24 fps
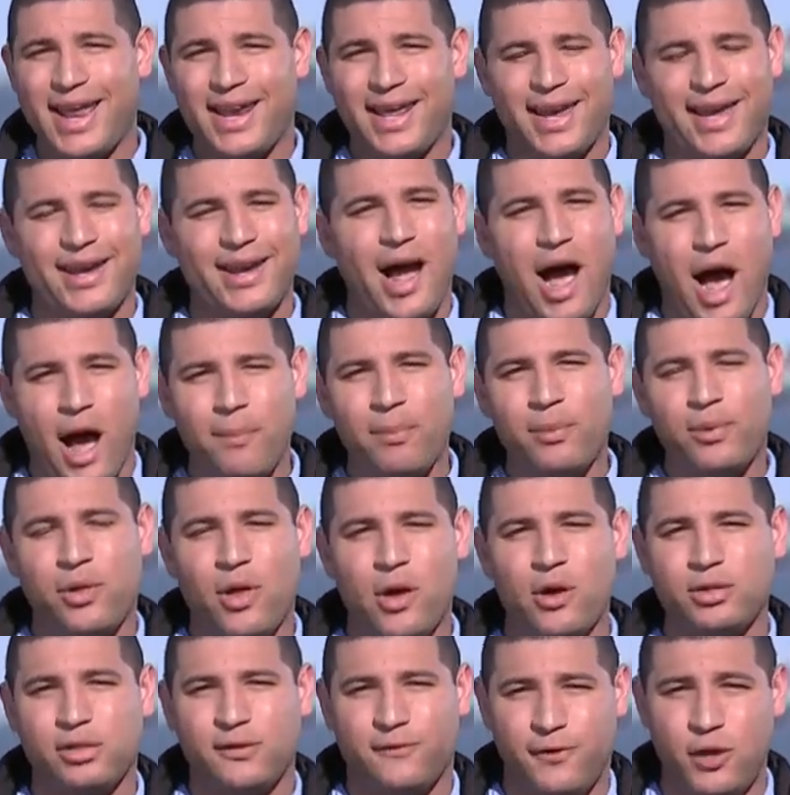getting an up
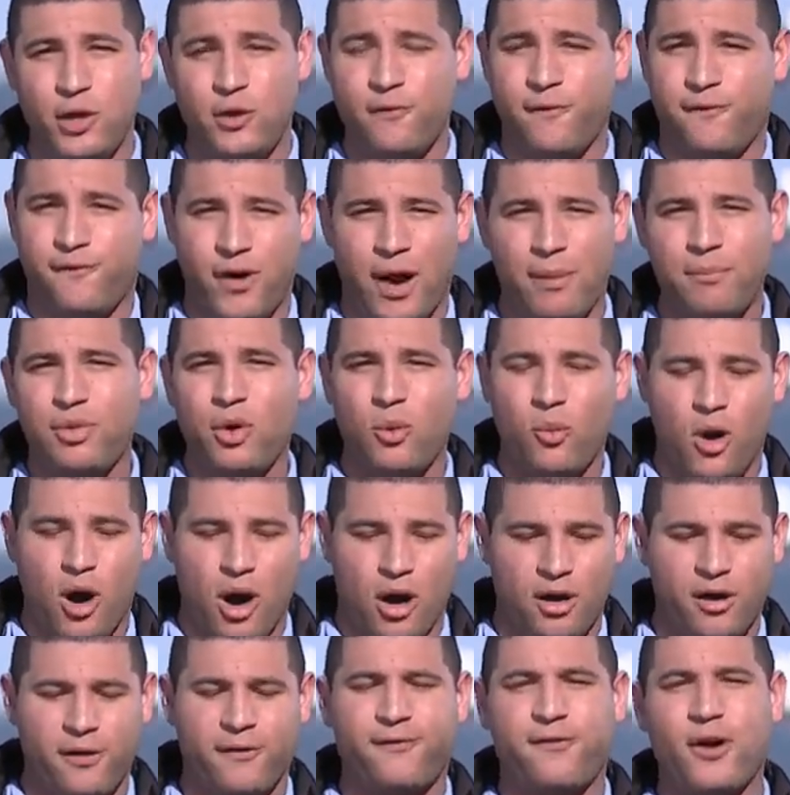close view from the
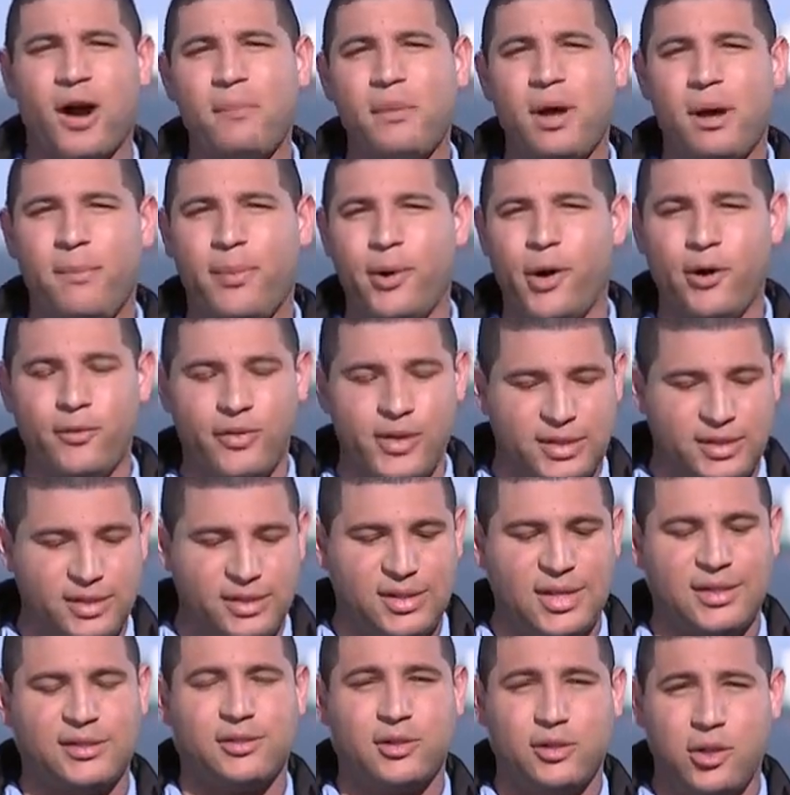water, from a boat. This
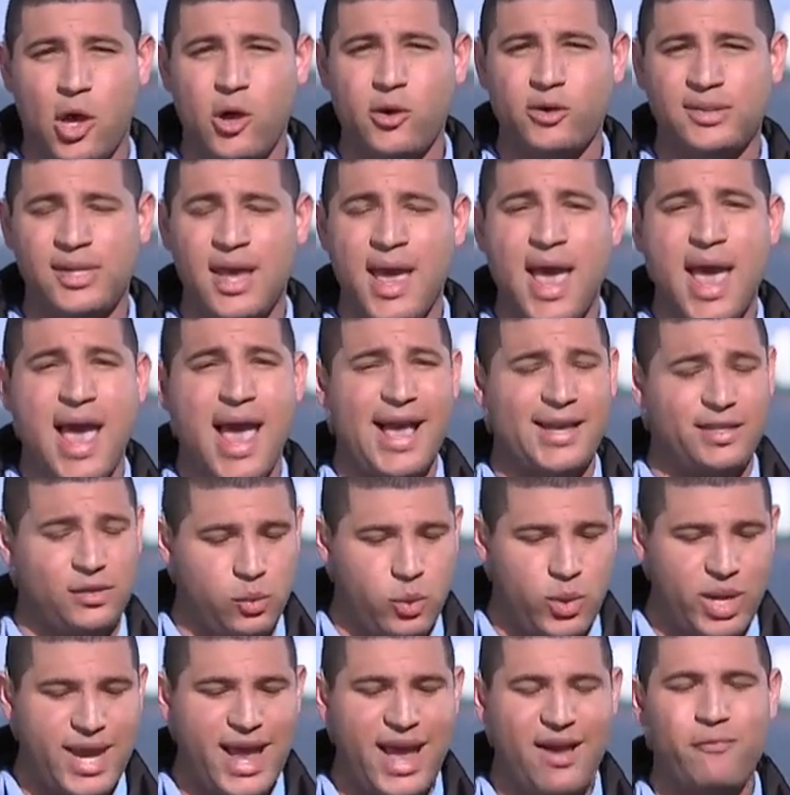is as close as
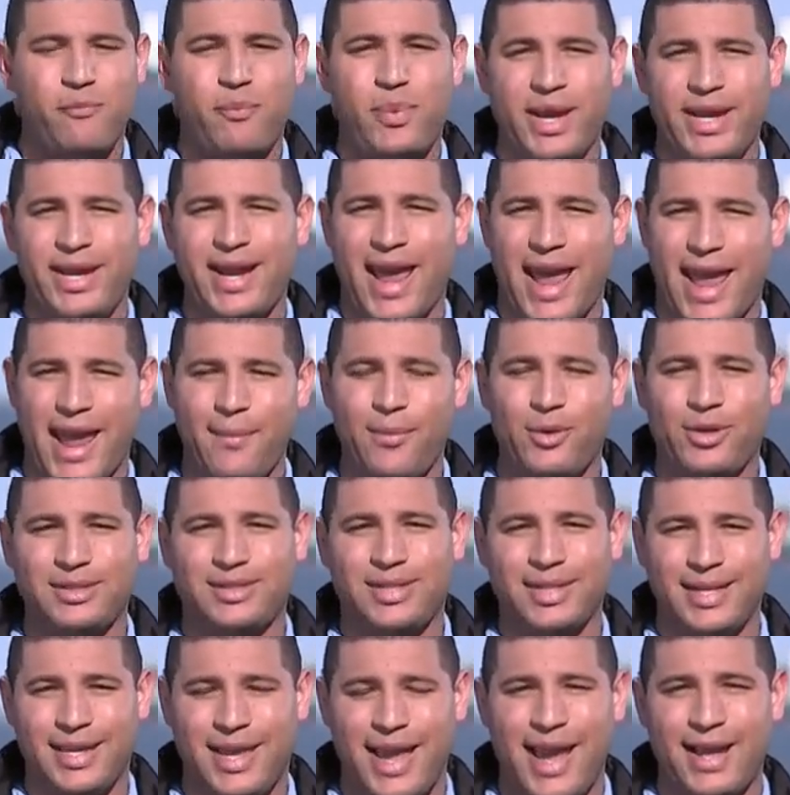we have been able
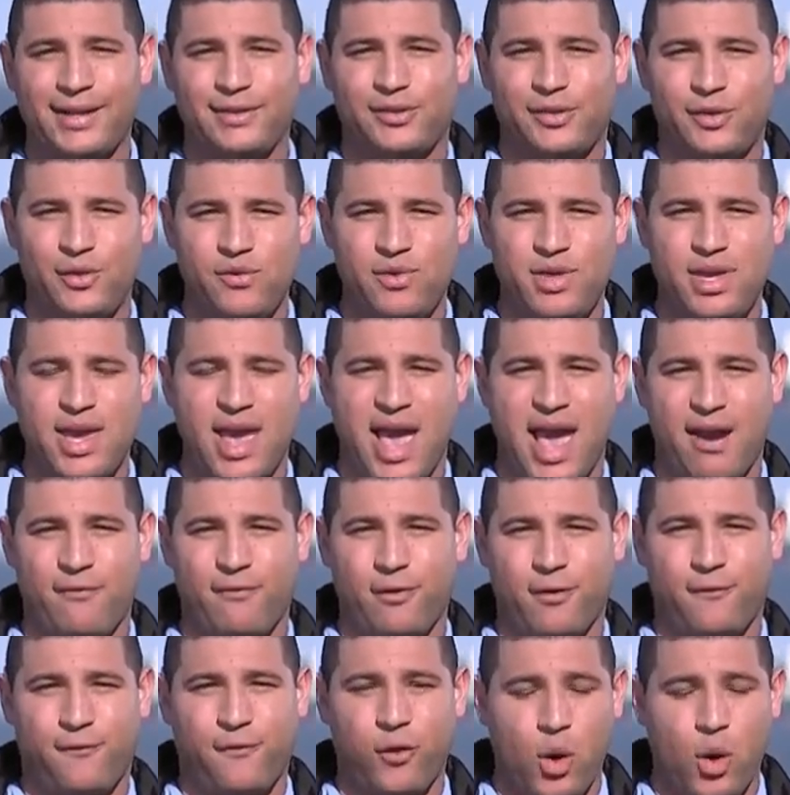to get to the Ever